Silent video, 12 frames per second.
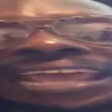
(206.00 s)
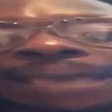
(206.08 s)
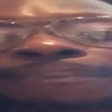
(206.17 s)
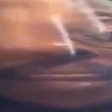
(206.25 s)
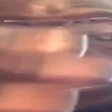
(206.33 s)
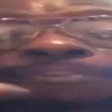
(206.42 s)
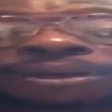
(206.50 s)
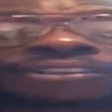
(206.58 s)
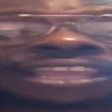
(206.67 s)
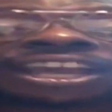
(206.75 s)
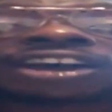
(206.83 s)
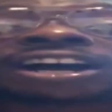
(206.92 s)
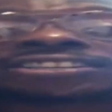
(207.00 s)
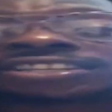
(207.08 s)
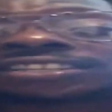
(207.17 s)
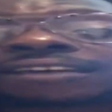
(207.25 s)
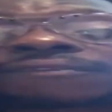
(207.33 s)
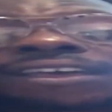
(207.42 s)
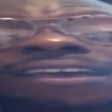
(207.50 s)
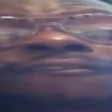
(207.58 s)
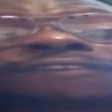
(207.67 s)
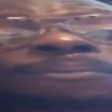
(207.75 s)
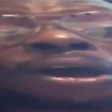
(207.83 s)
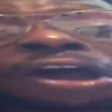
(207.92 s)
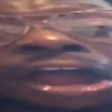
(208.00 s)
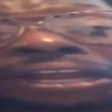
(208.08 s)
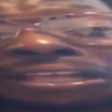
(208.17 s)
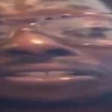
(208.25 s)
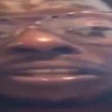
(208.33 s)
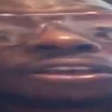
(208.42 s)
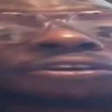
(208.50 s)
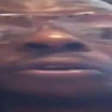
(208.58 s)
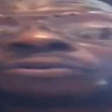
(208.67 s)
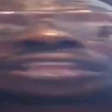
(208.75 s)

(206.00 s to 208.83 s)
happy day birthday cards and stuff from artists who